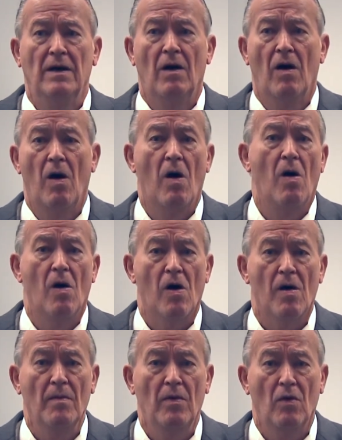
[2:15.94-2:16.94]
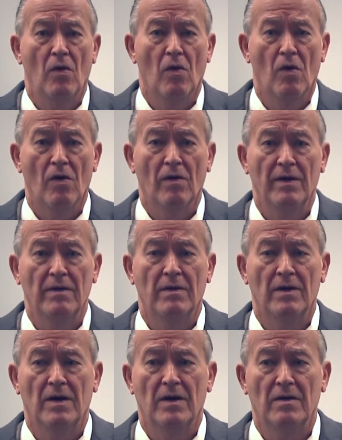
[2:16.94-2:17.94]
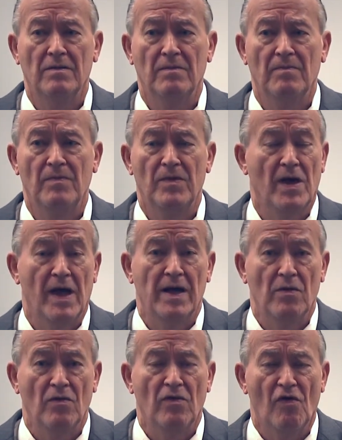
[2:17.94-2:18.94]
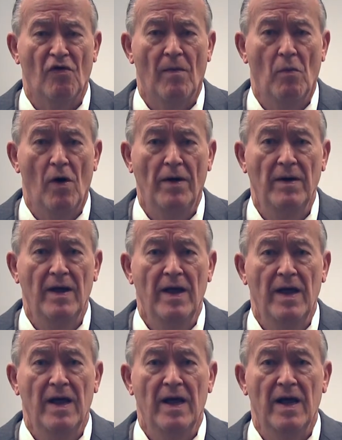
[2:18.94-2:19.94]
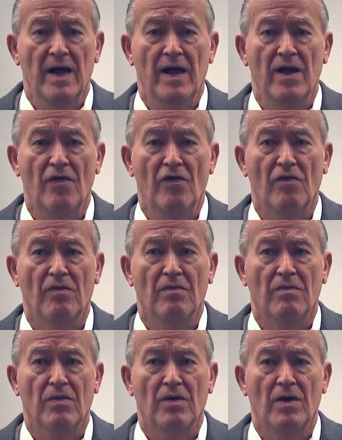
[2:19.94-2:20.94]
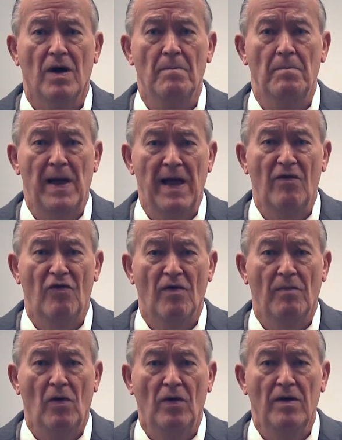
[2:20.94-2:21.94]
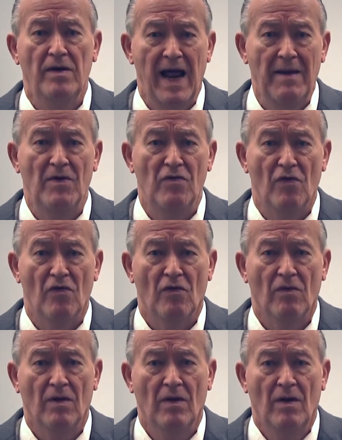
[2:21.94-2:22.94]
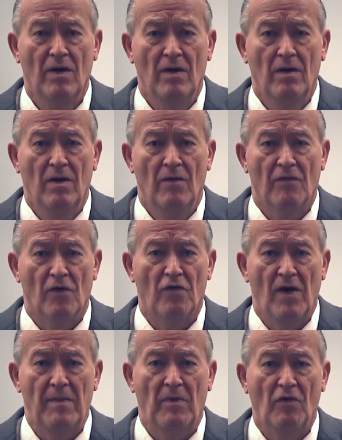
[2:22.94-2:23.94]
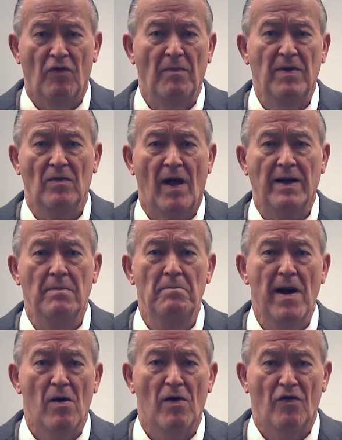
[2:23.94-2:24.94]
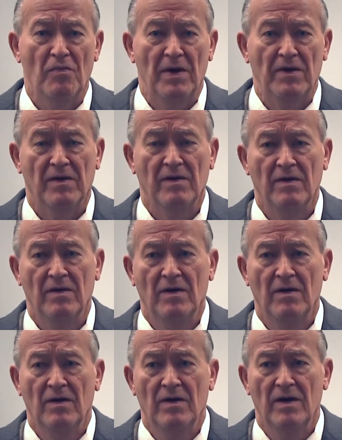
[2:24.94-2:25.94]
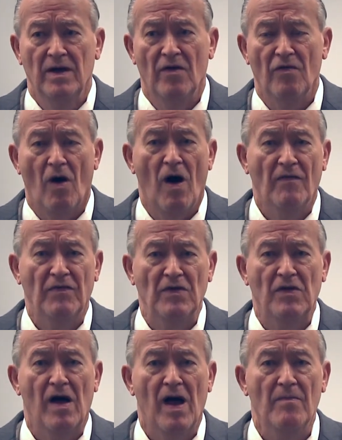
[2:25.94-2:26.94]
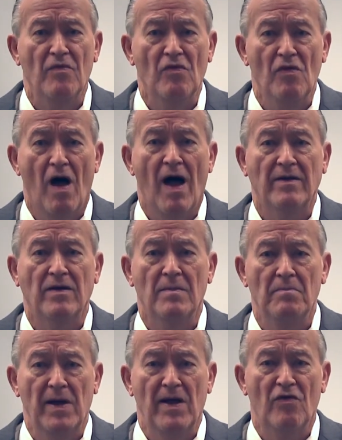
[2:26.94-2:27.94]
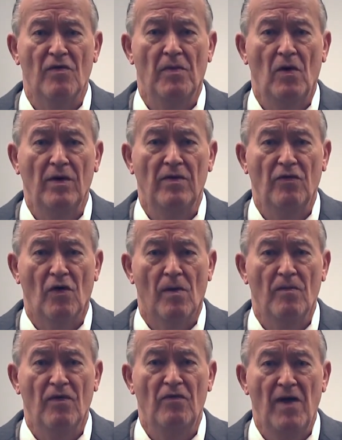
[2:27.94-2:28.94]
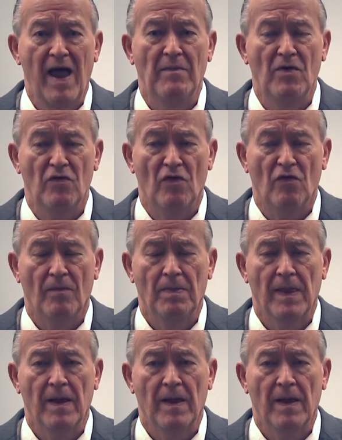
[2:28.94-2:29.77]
harm or to someone is compensable in damages. For example, something like embarrassment is oftentimes not compensable in terms of damages.